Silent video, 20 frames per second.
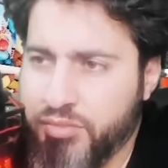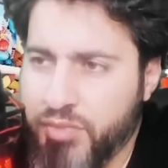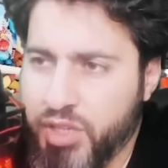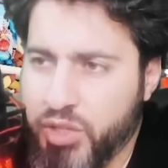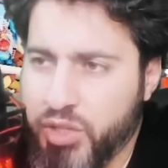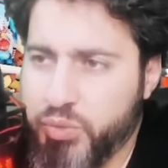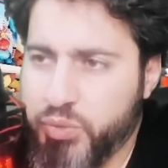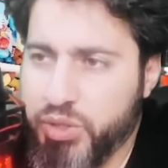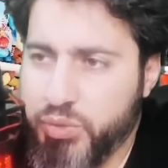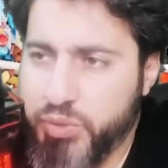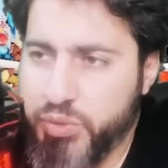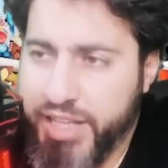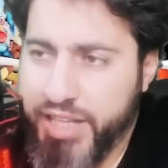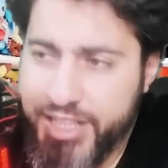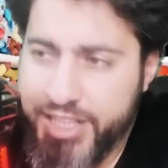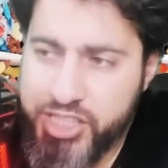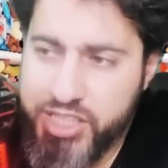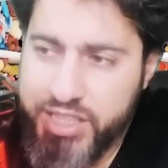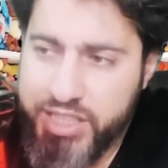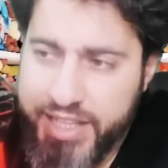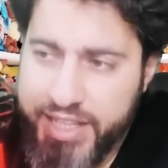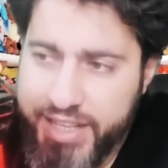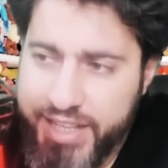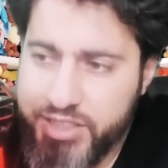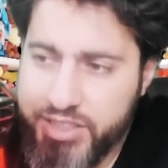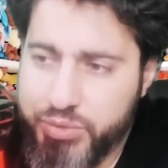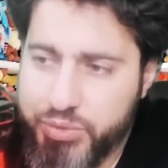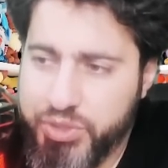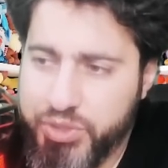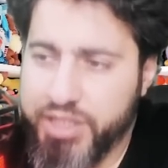Well, we actually
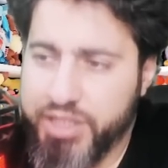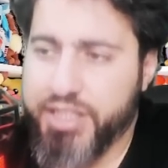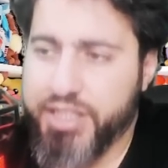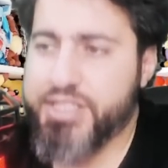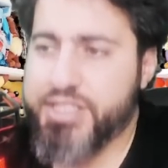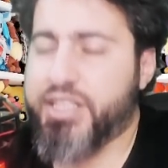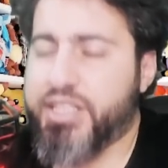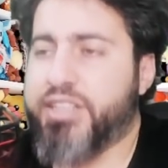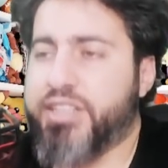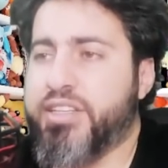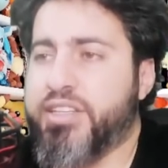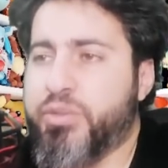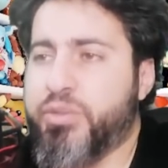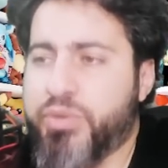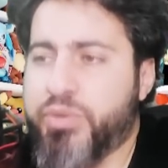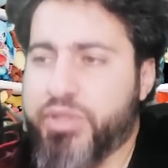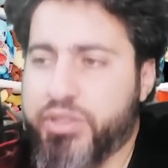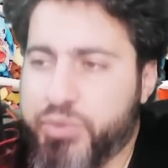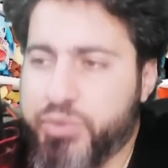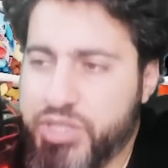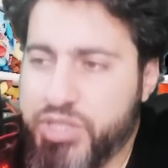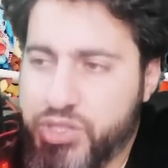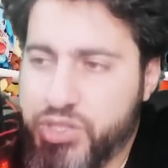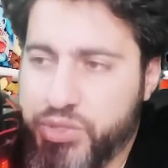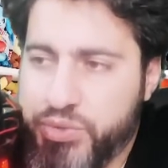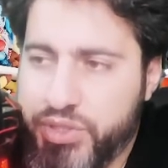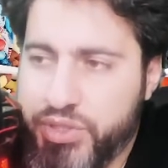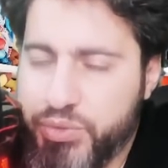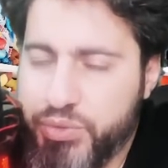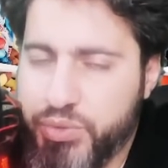had a Dugong answer. I think when we
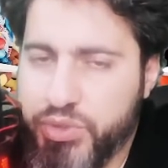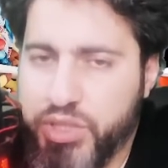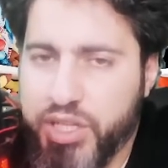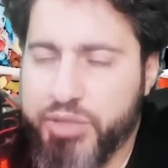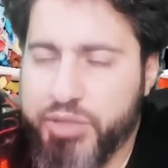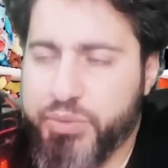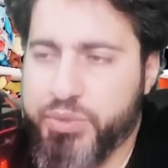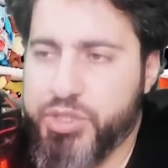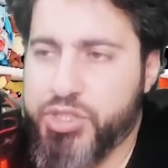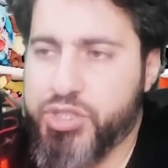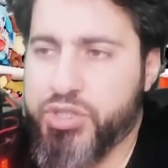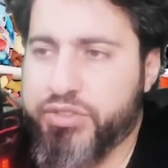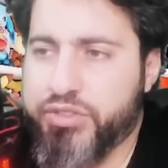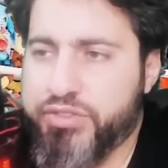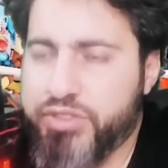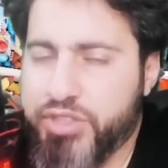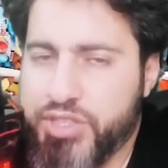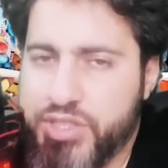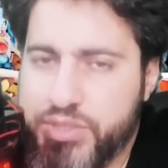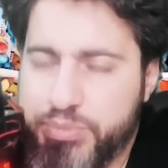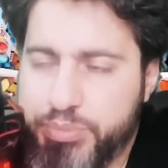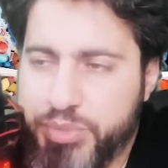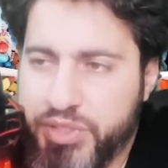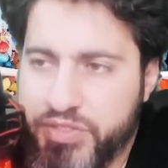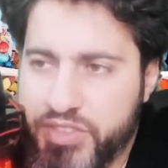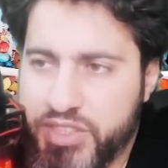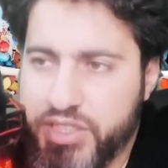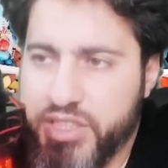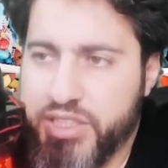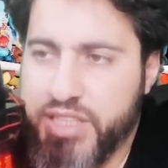saw the Dugong, we should have just
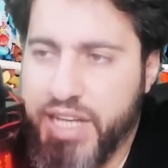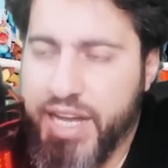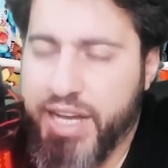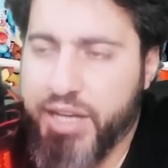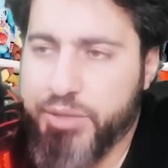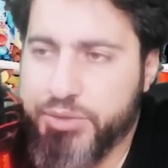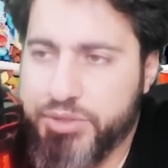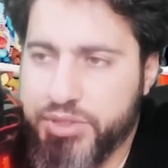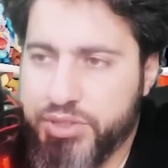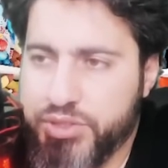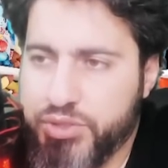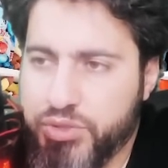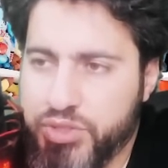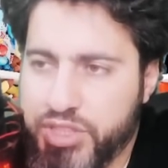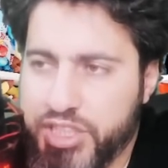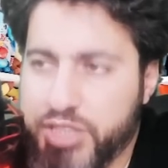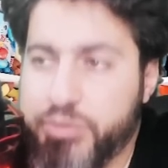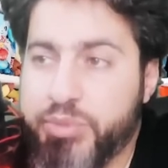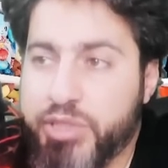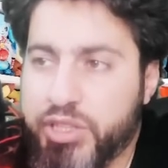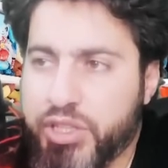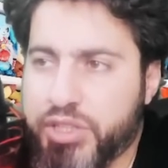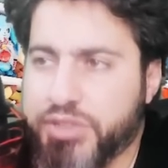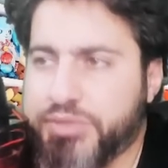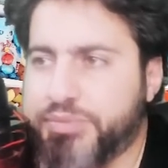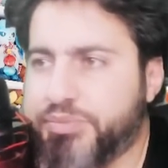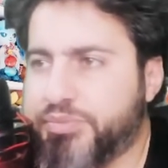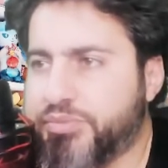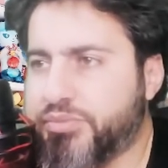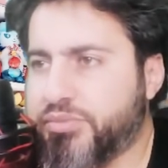pivoted out to
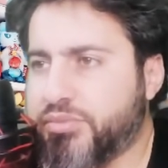Drapion.